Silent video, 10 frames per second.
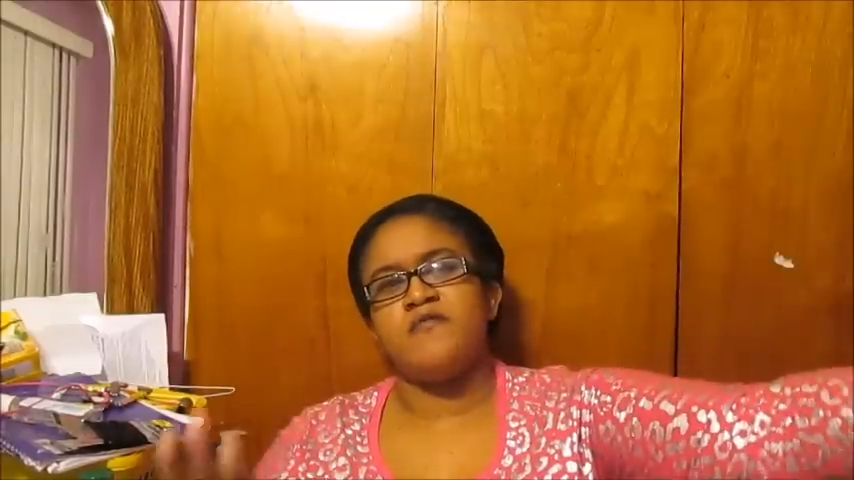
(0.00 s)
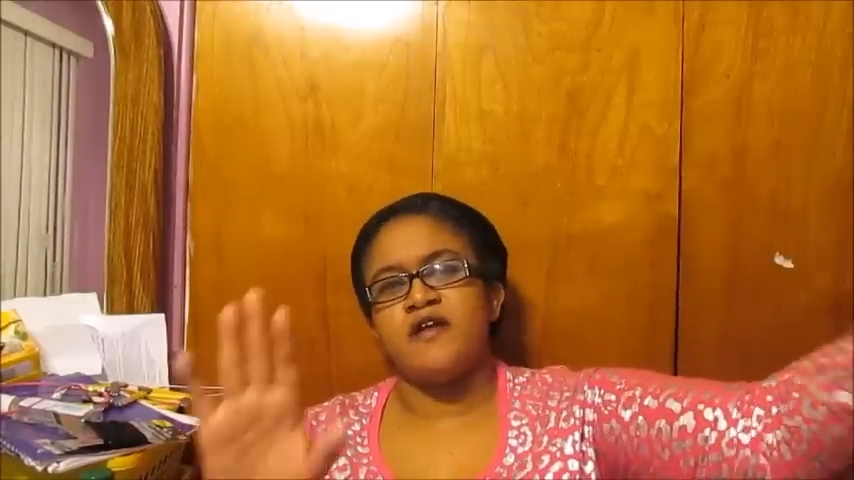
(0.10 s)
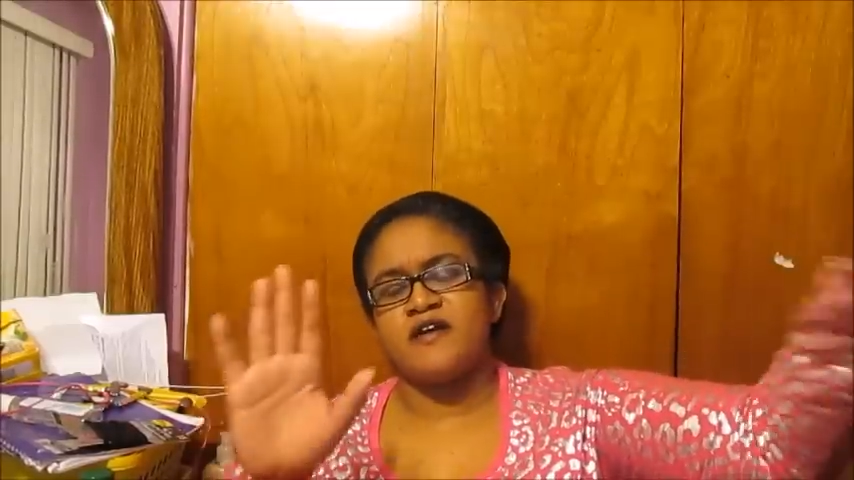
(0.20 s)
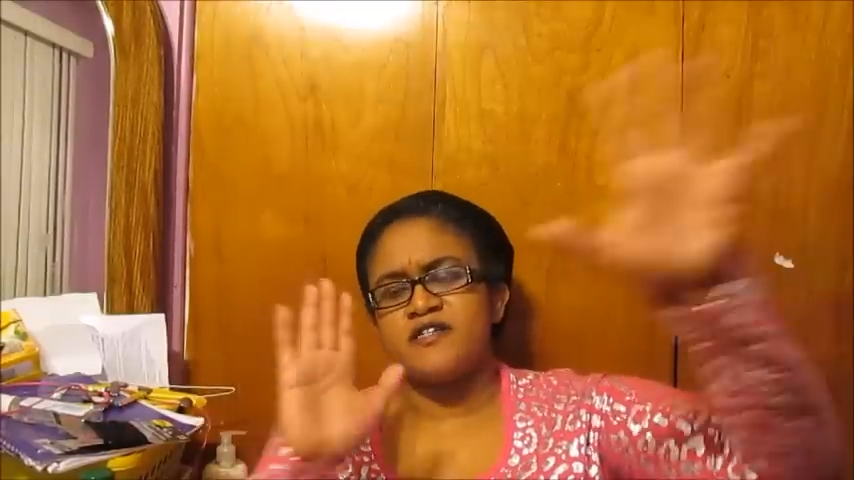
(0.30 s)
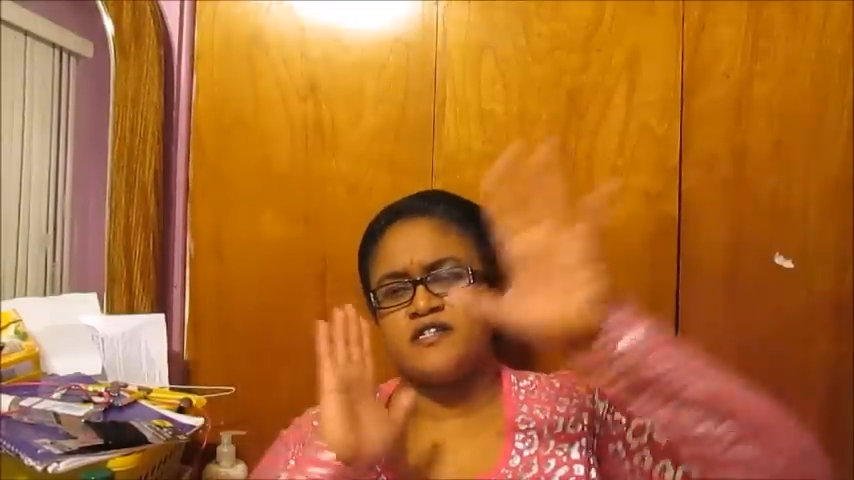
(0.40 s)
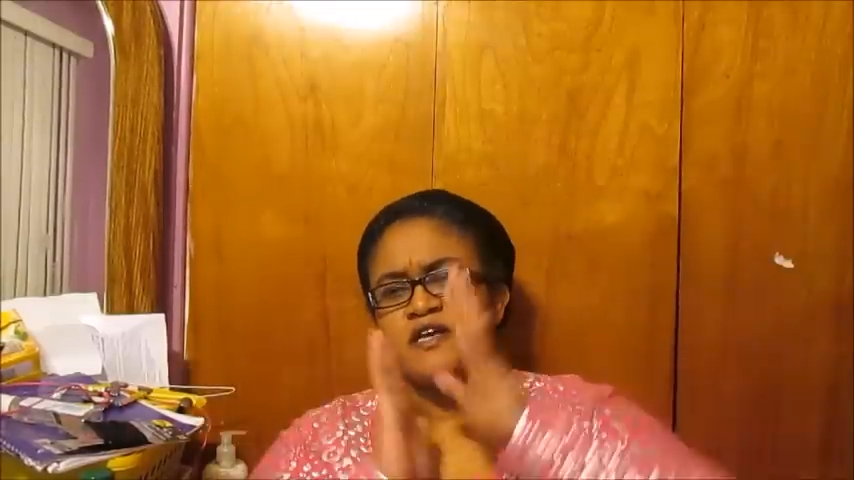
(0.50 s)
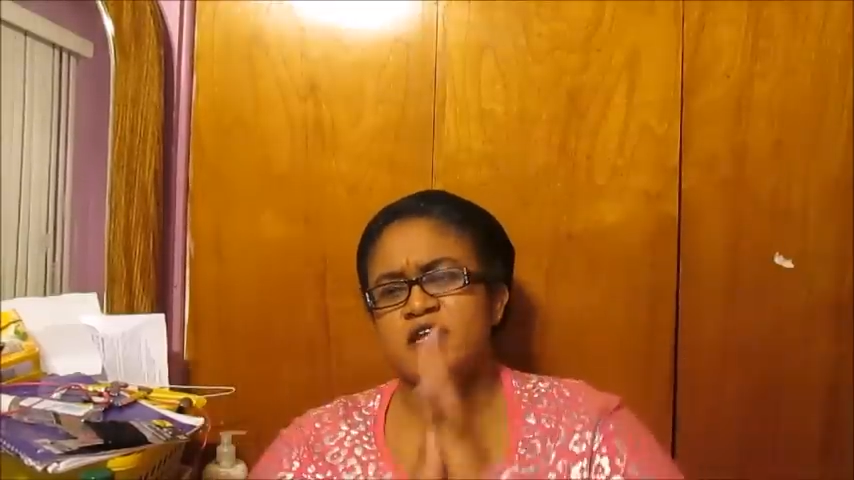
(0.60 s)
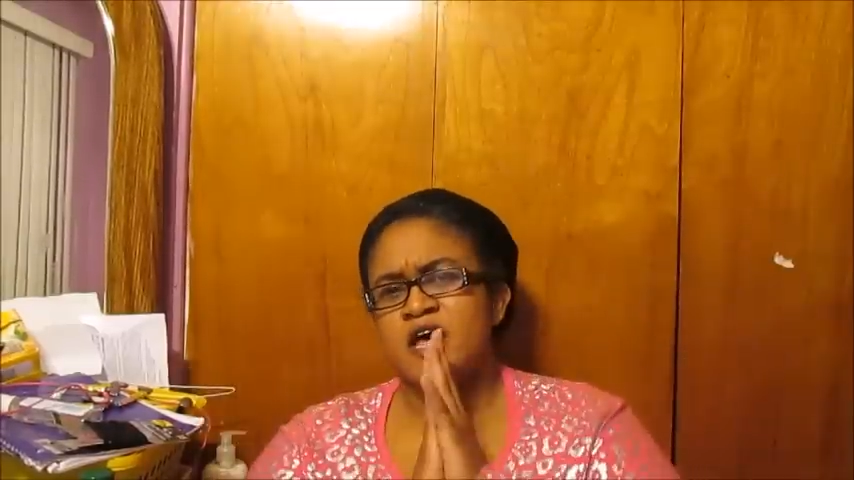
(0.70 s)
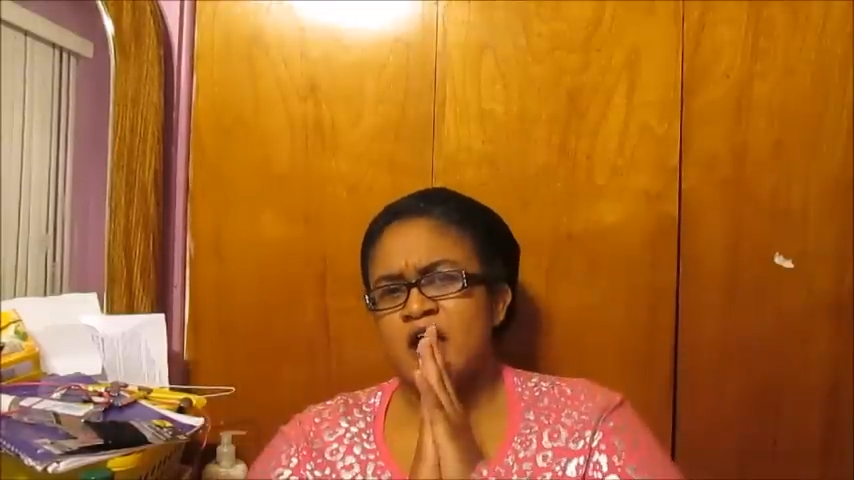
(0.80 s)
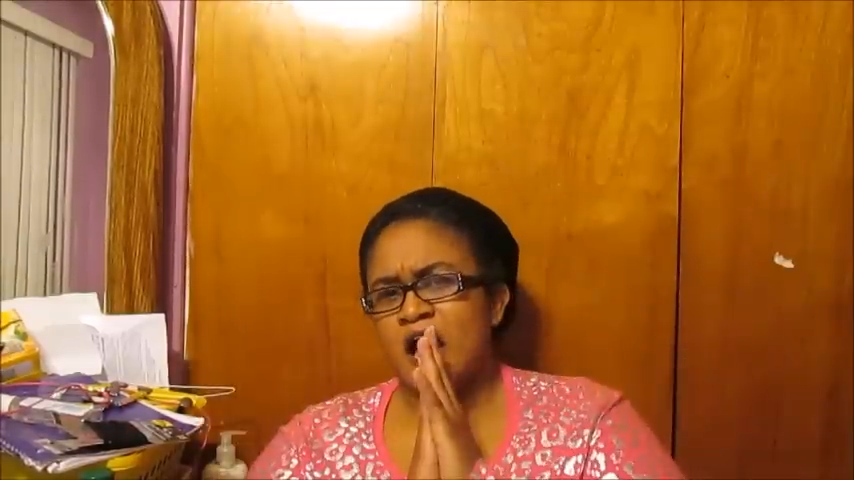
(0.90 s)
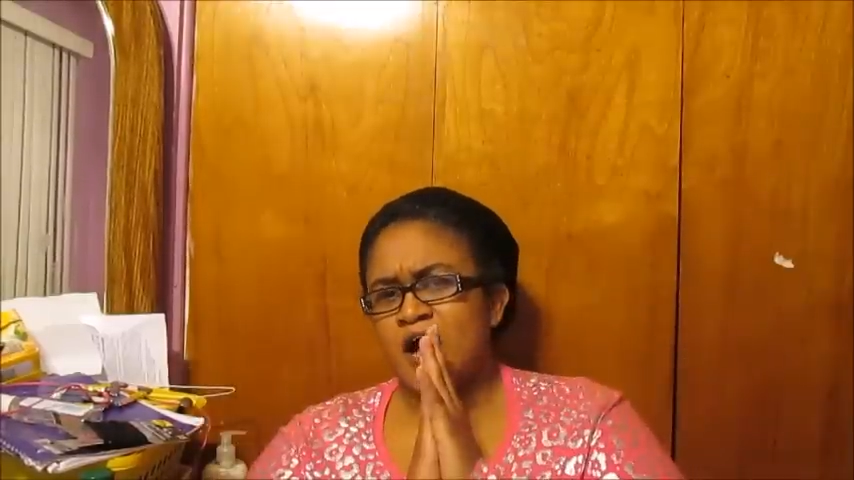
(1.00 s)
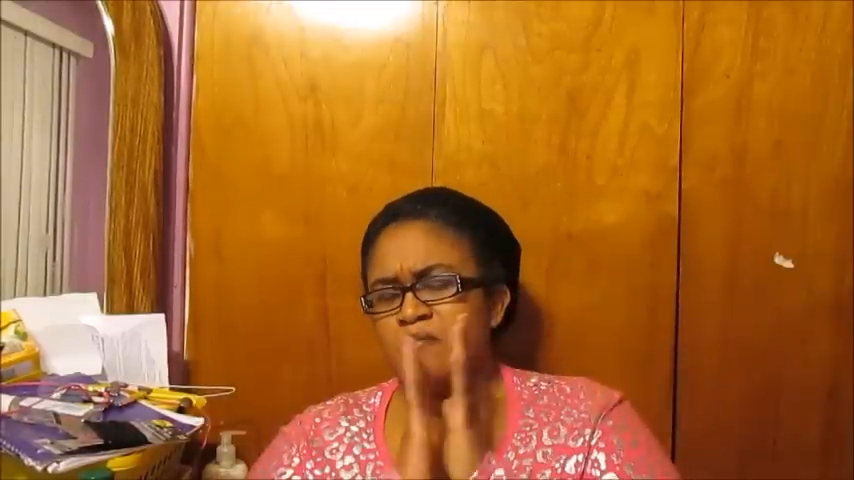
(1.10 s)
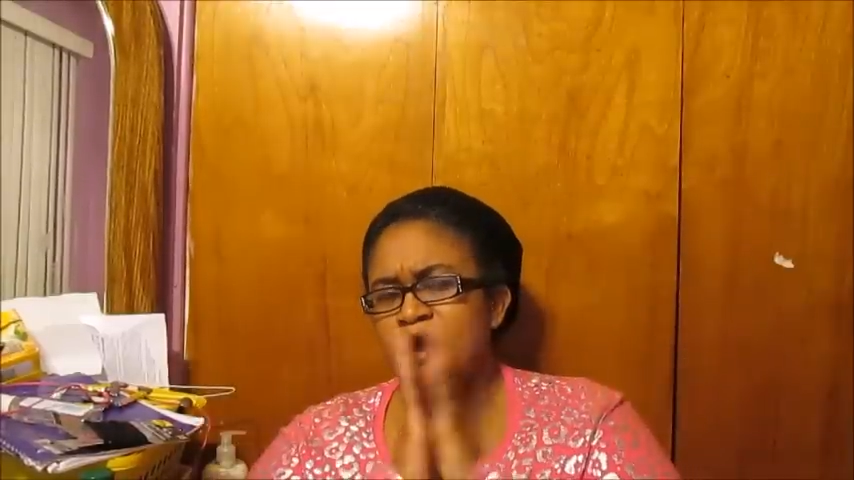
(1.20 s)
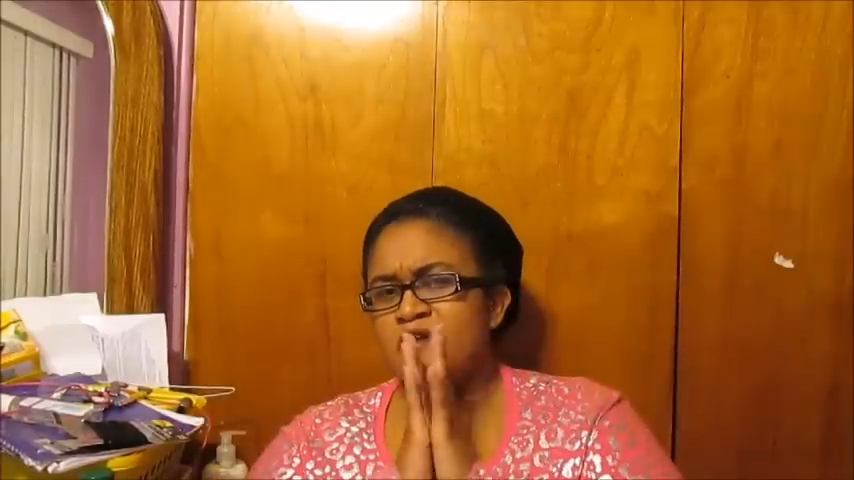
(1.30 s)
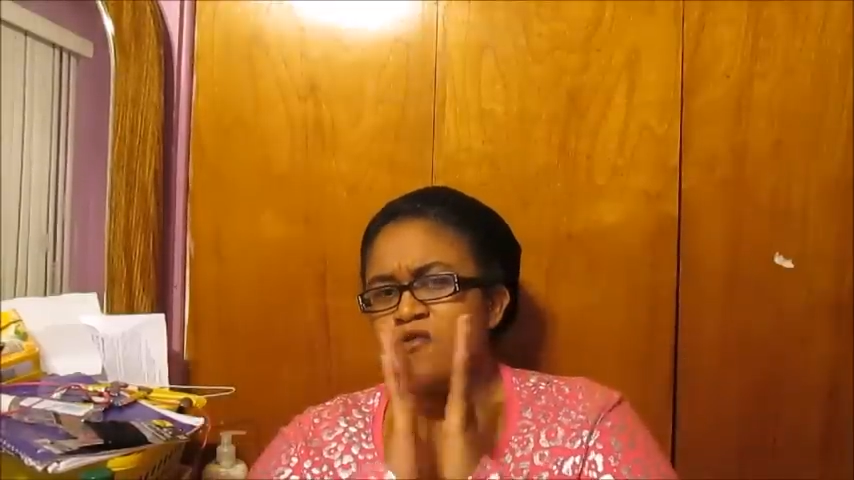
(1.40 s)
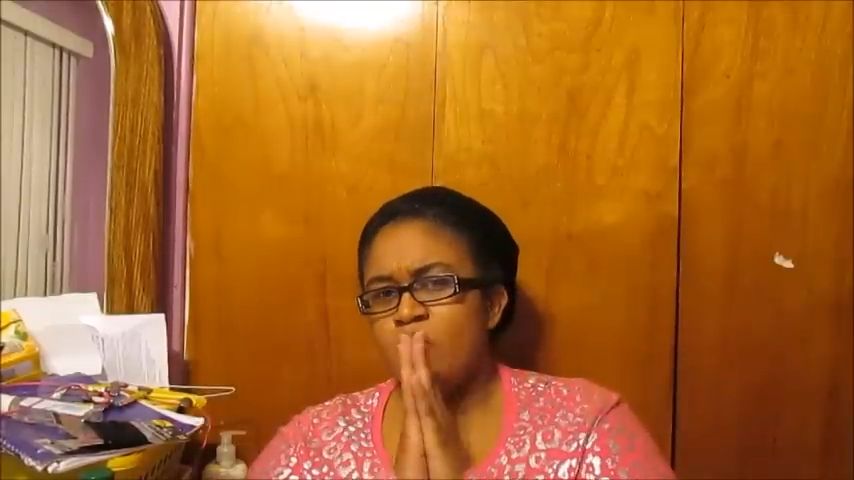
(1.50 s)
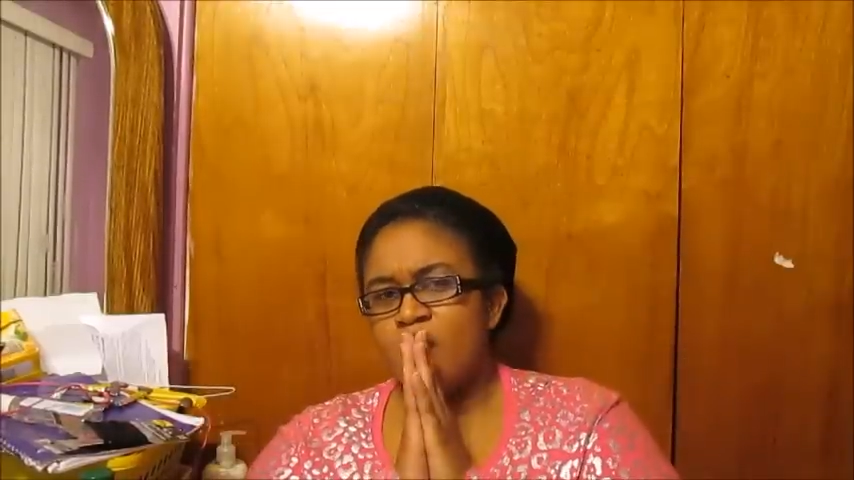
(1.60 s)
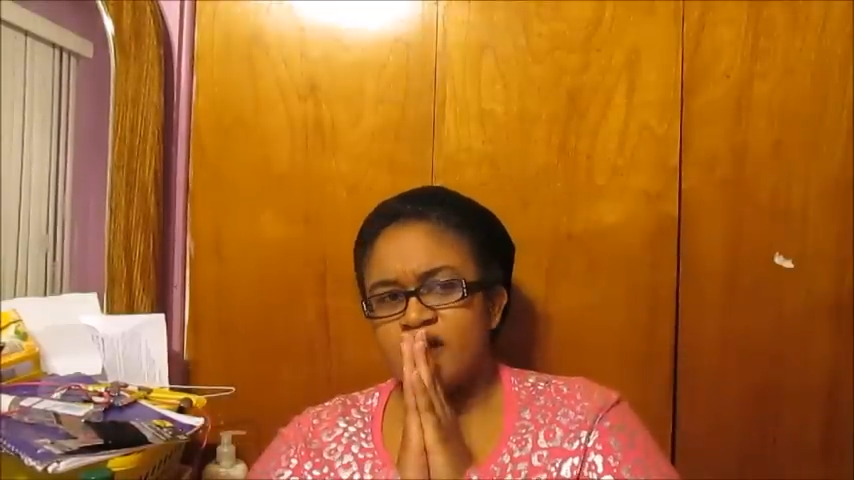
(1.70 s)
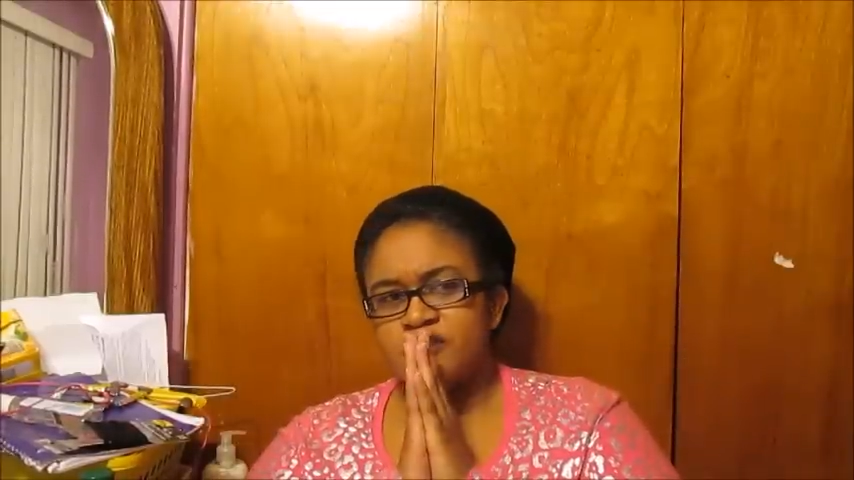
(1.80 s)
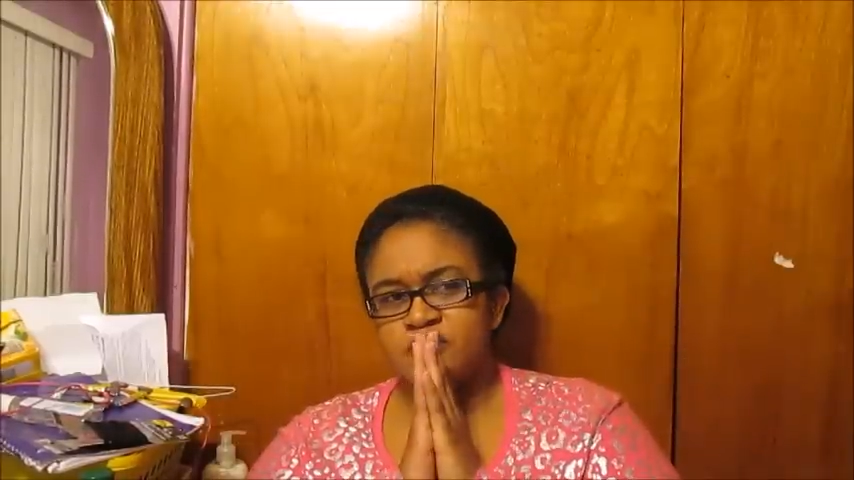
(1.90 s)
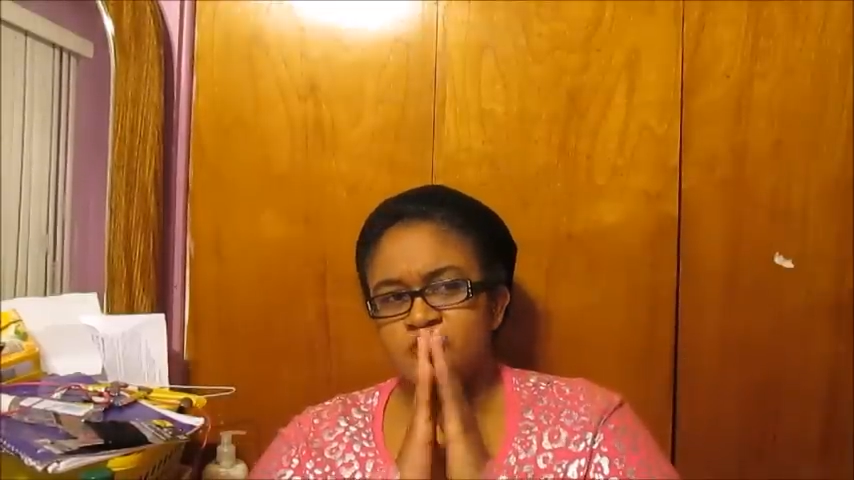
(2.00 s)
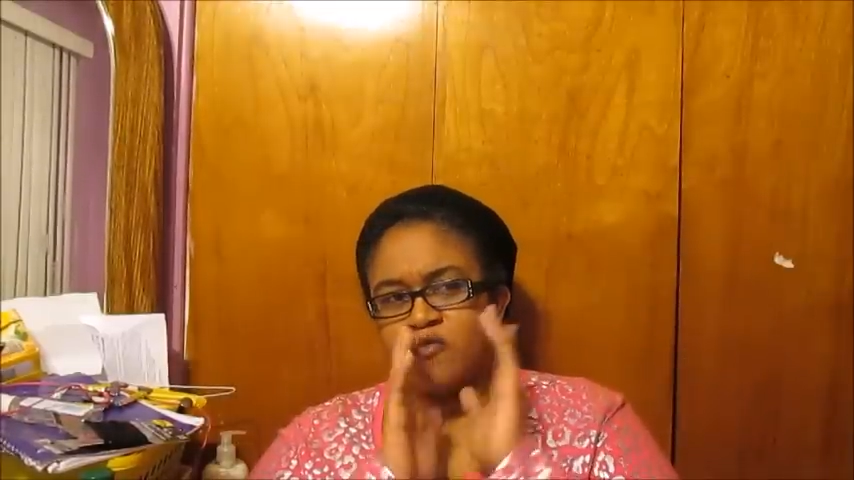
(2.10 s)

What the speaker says: But like I said, I might watch